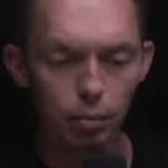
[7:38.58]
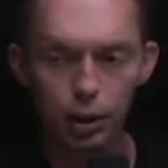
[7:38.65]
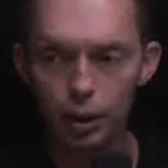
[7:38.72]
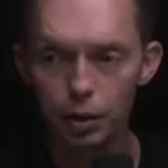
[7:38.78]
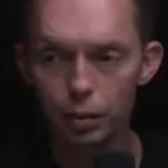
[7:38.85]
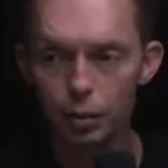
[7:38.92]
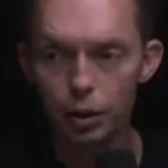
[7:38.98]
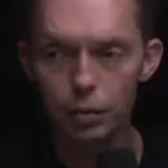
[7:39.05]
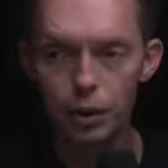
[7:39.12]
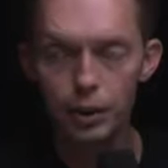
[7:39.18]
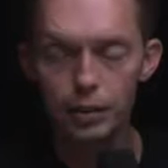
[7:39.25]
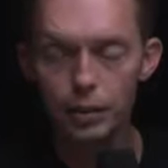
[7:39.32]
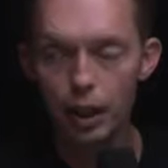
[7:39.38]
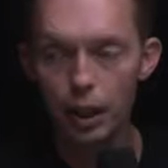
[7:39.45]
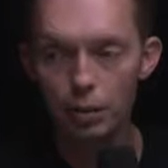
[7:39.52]
other one is
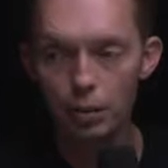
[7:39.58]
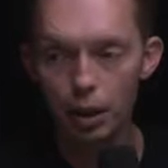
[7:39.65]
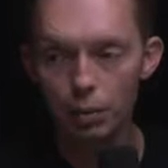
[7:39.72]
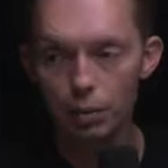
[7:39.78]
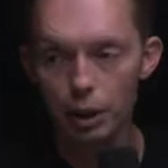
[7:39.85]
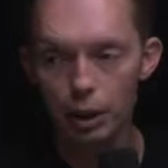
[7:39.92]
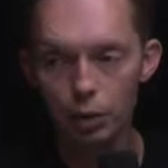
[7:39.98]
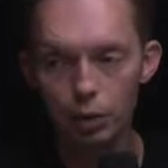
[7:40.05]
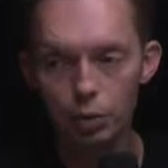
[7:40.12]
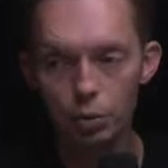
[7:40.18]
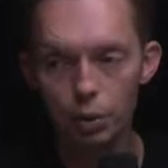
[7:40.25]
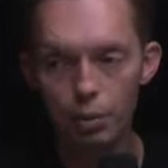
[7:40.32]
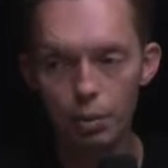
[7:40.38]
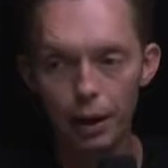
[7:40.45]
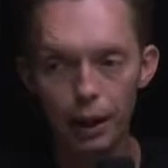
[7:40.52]
FaceTime. I'm not always
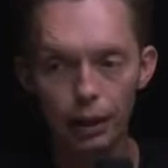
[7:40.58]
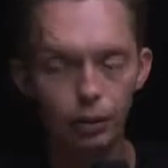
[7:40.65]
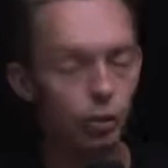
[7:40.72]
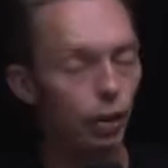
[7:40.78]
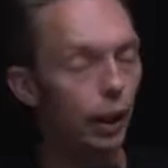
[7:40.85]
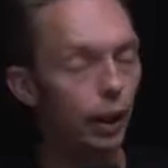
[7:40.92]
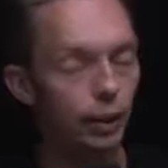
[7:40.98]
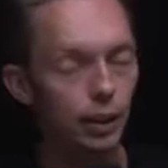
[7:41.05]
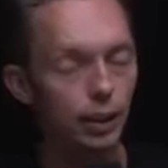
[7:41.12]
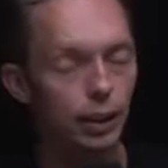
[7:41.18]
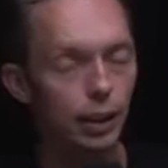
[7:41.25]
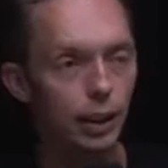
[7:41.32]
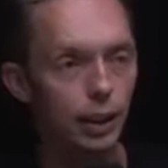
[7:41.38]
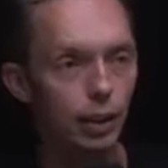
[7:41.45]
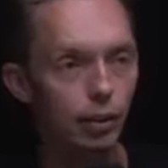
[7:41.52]
with Bex or Ella,
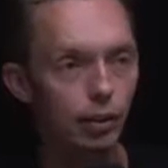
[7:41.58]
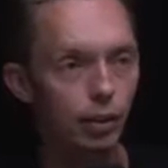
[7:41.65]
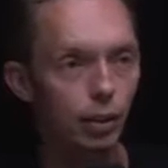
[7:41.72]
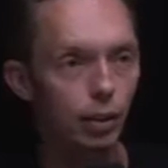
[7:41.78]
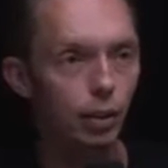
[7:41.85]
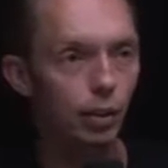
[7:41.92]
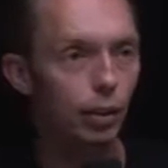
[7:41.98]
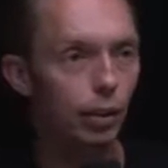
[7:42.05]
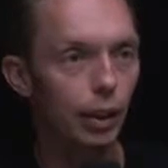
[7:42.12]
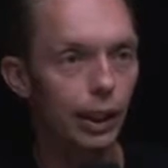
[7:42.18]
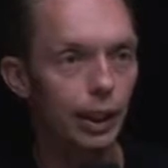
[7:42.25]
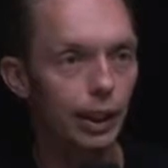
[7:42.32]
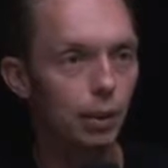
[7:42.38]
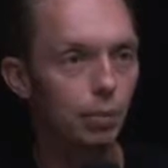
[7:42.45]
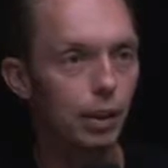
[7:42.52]
and so I
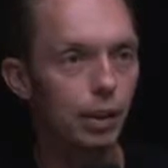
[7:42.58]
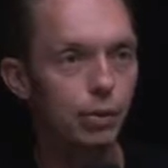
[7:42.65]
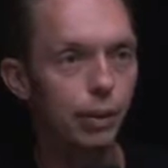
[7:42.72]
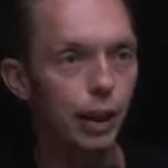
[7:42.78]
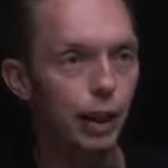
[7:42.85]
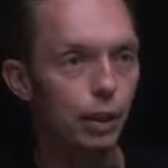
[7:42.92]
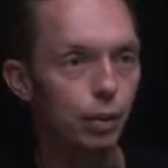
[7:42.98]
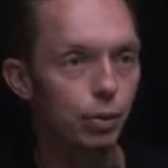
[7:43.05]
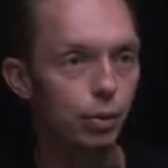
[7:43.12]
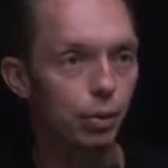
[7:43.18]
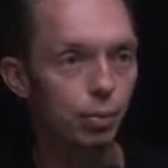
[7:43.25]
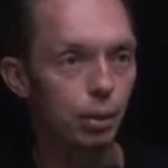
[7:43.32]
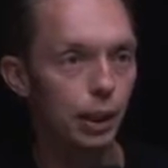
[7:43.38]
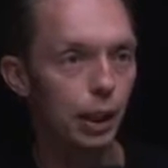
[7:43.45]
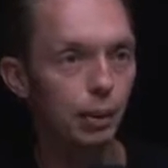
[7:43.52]
get immense value from
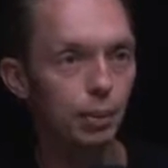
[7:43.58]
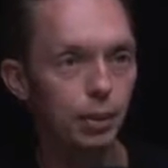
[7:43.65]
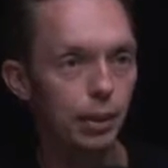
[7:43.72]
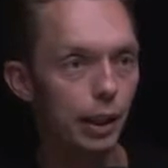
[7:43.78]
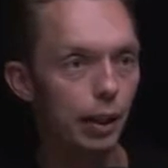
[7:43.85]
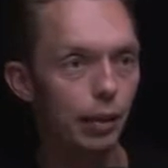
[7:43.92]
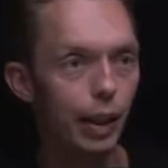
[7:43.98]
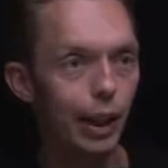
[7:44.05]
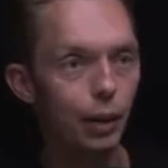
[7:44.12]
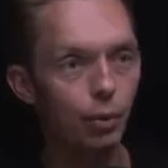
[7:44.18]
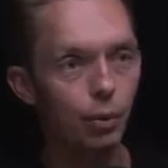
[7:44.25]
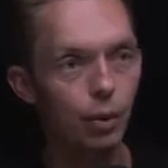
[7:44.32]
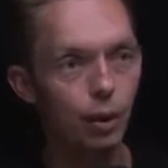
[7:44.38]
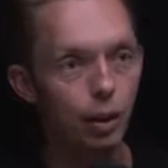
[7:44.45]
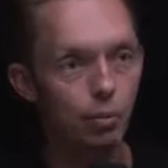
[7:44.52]
being able to interact
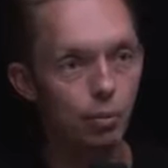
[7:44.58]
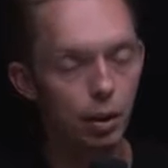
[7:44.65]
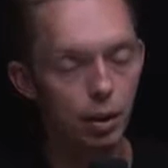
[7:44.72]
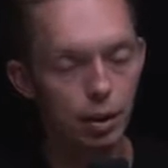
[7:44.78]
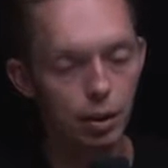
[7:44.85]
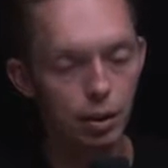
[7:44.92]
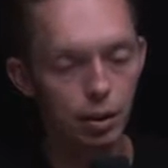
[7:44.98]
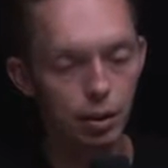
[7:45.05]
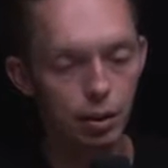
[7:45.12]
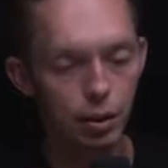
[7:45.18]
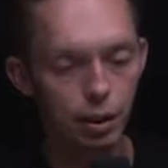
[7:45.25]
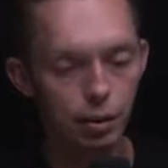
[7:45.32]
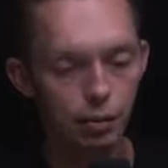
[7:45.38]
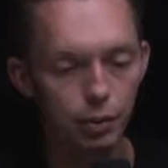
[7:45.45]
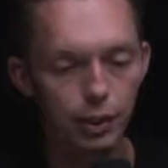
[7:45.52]
with them on
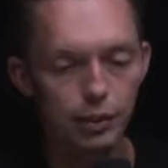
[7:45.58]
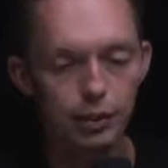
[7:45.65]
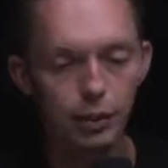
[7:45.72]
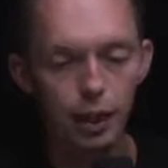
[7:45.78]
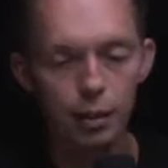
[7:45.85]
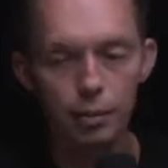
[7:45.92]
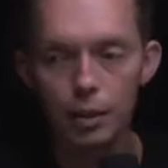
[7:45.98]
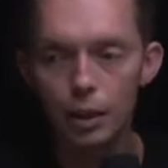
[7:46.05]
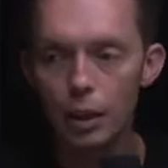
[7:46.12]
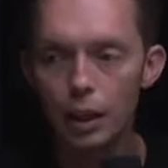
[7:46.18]
FaceTime.